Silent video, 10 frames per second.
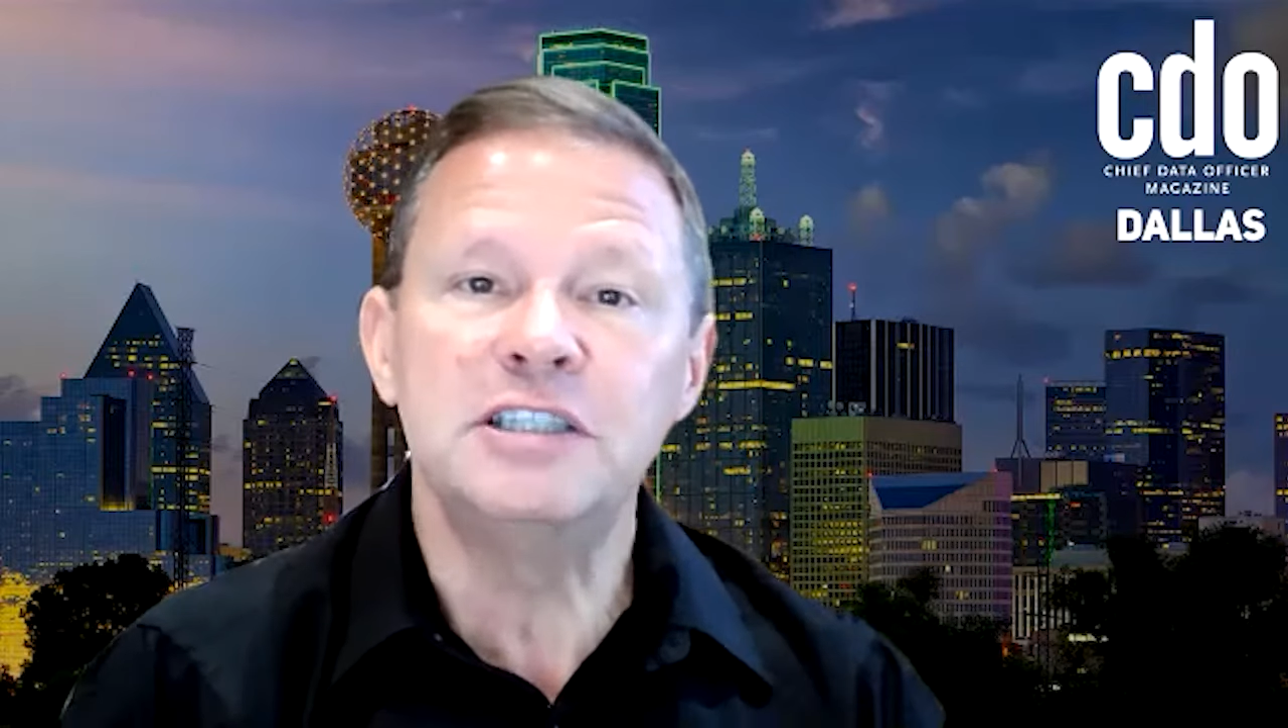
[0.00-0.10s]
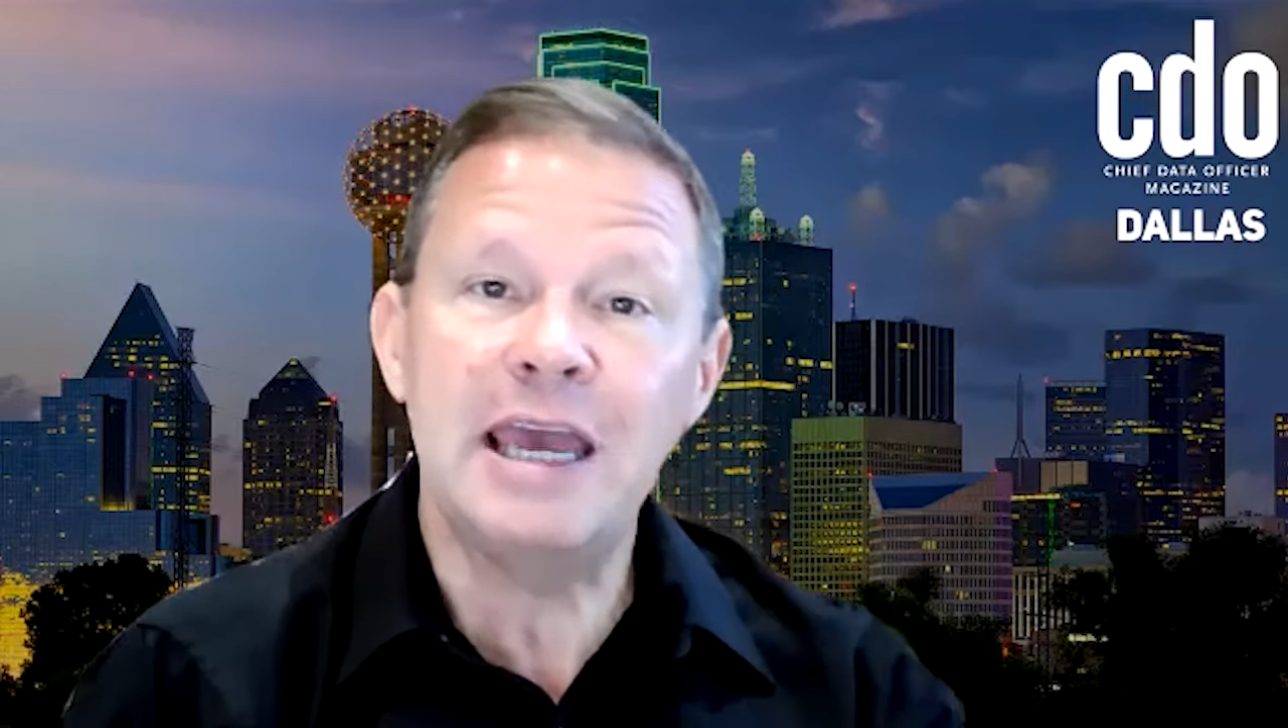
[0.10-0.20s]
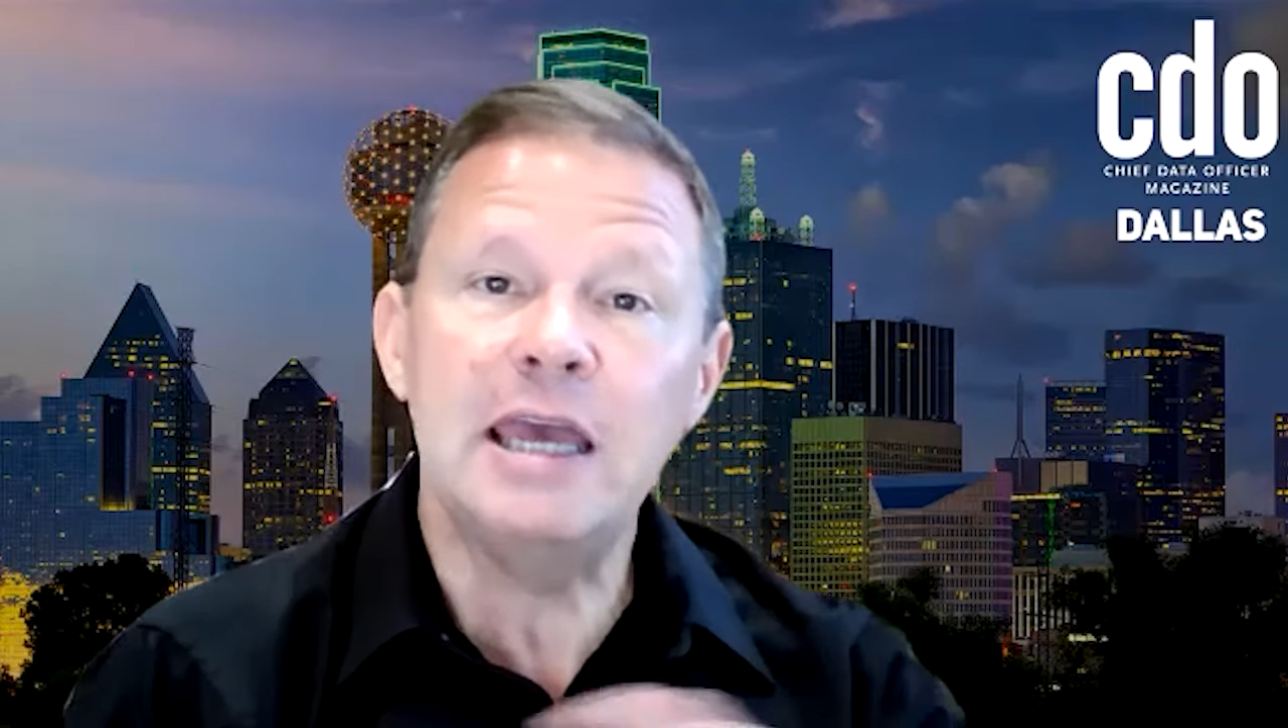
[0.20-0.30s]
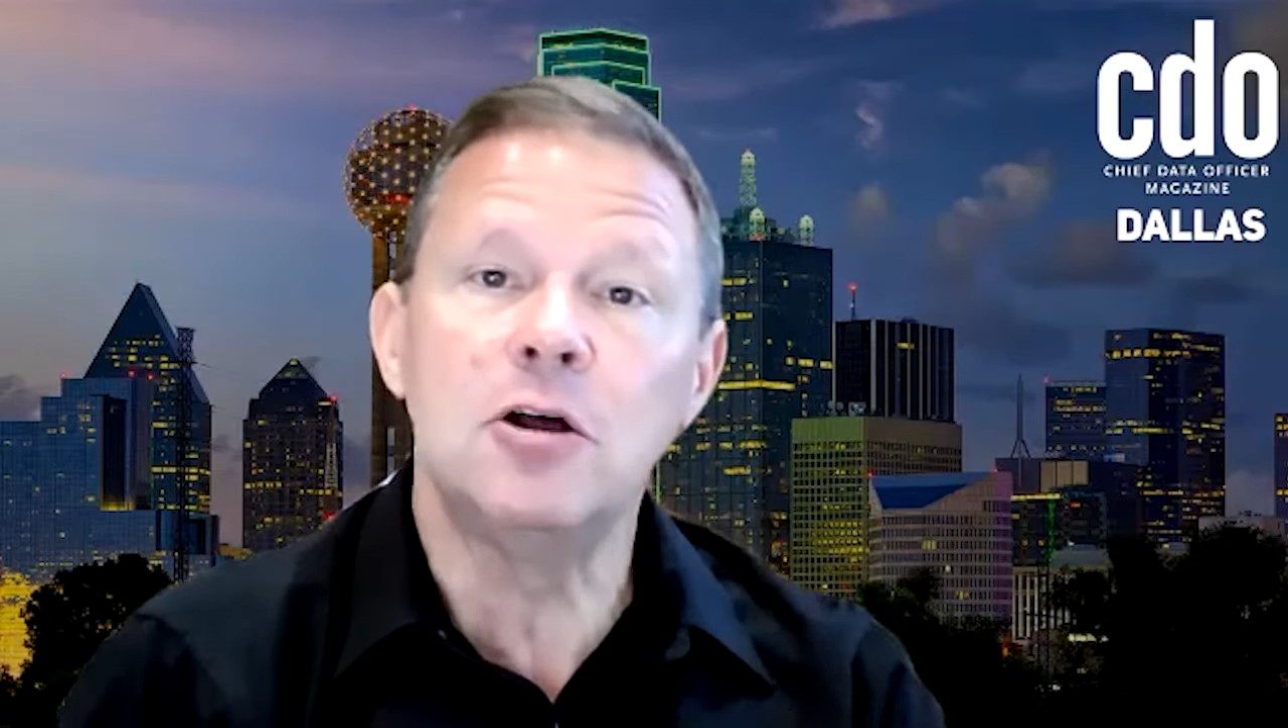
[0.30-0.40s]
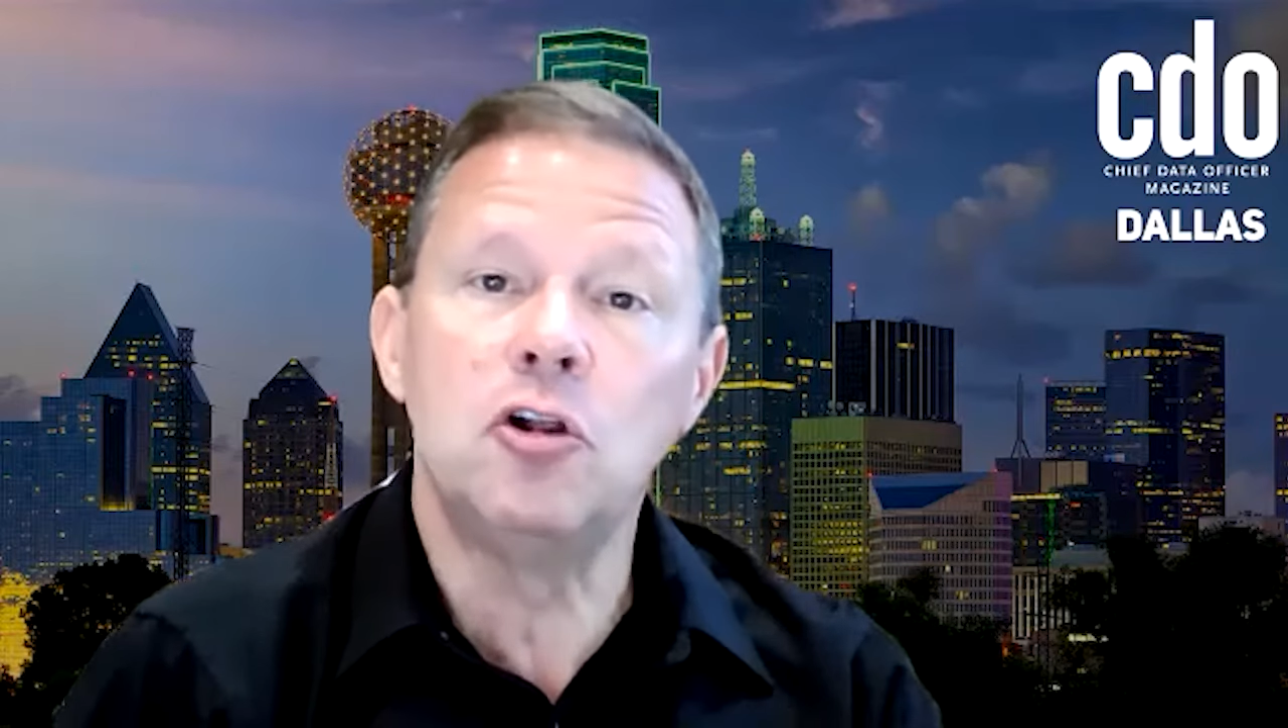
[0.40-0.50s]

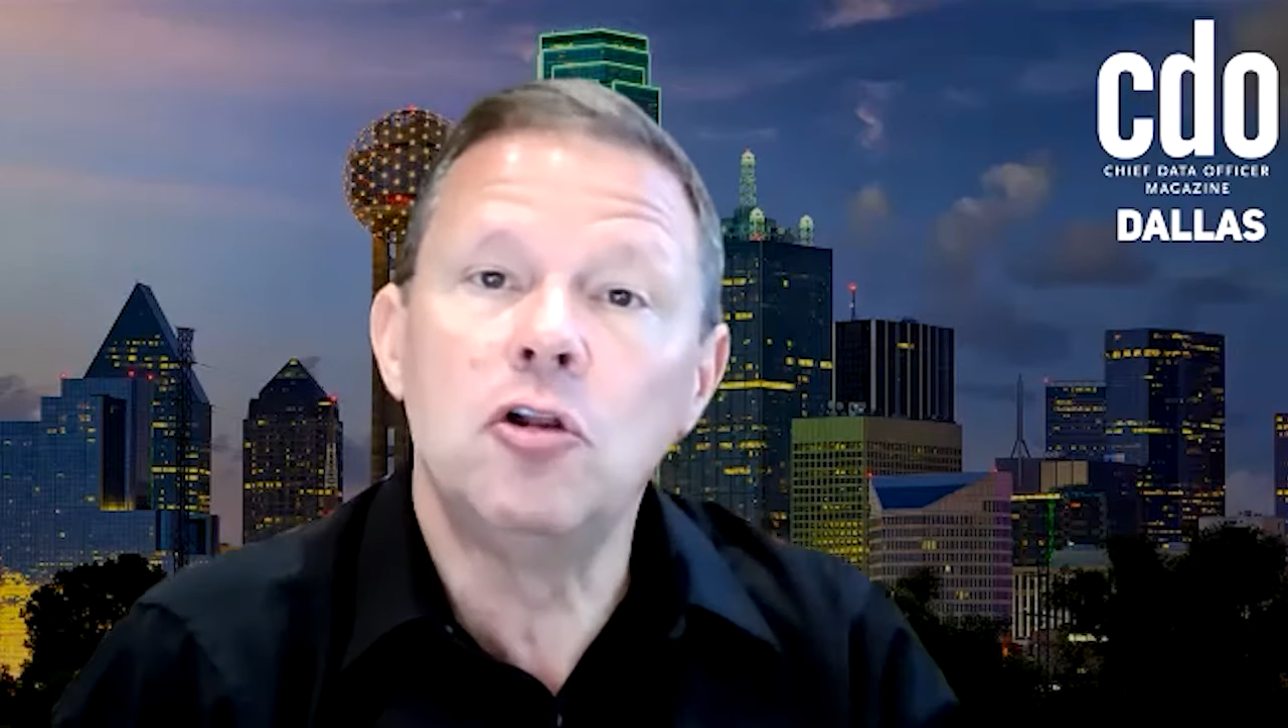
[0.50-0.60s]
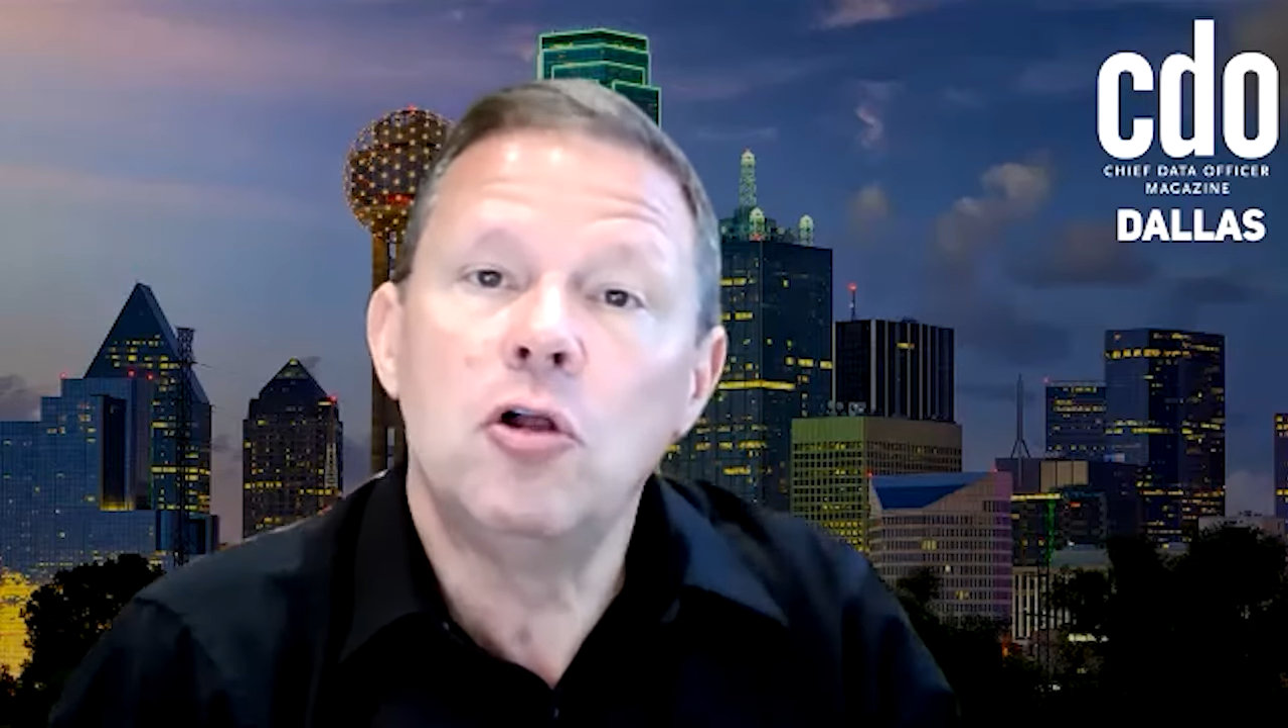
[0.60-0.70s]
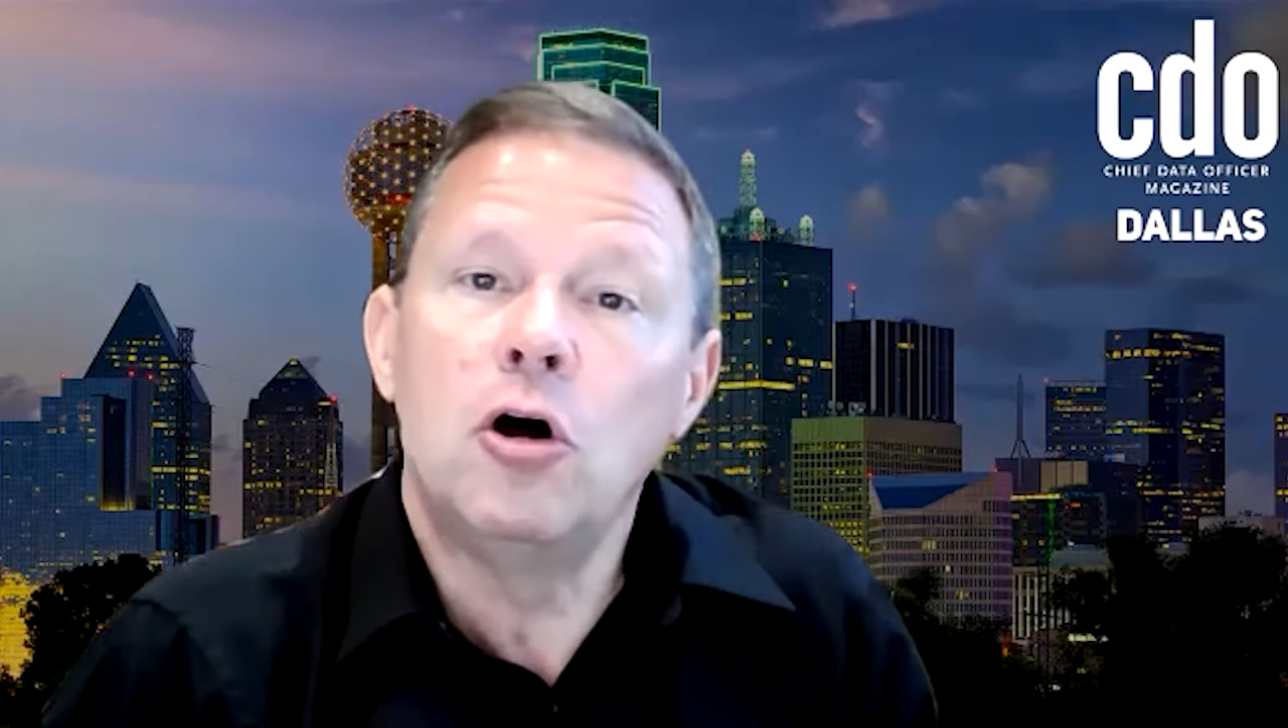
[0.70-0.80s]
tail